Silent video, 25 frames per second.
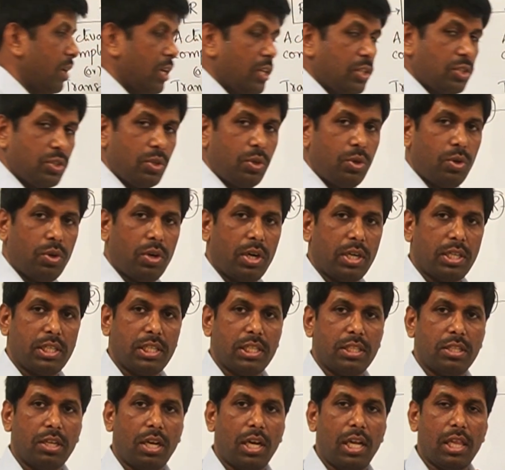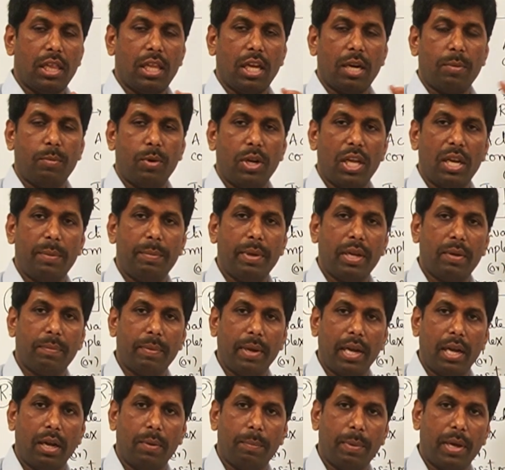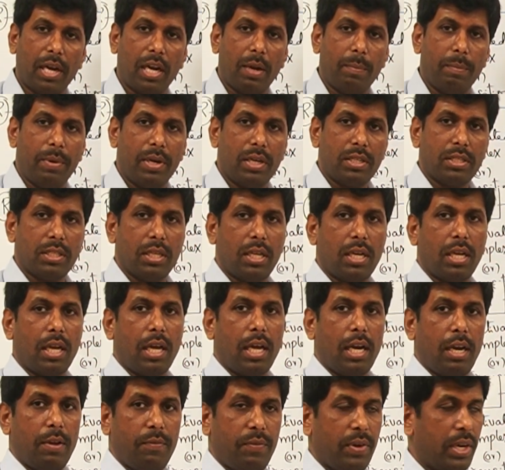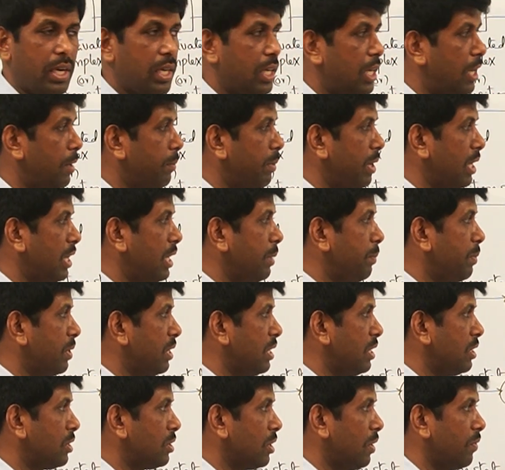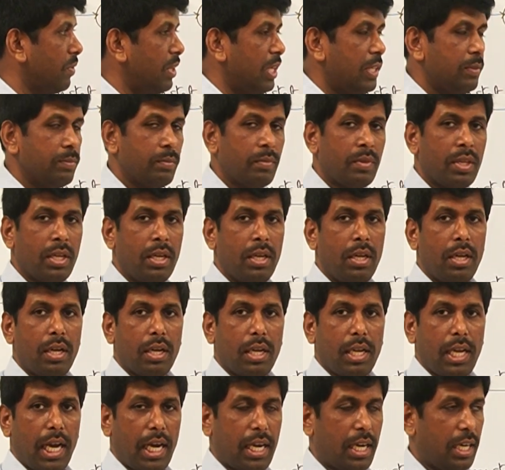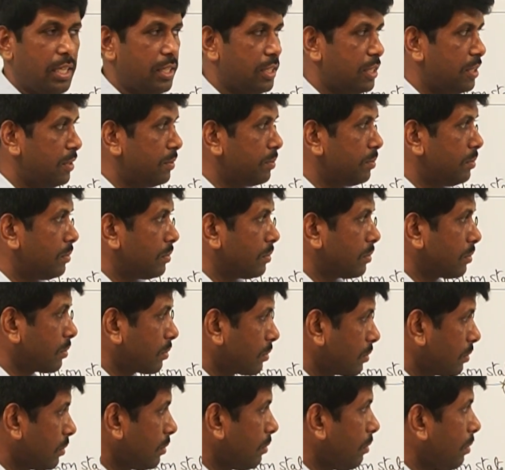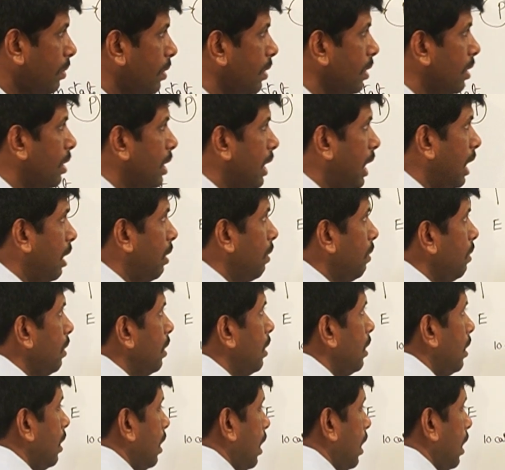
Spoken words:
also do not change. All thermodynamic parameters are unaffected by the presence of the catalyst. Now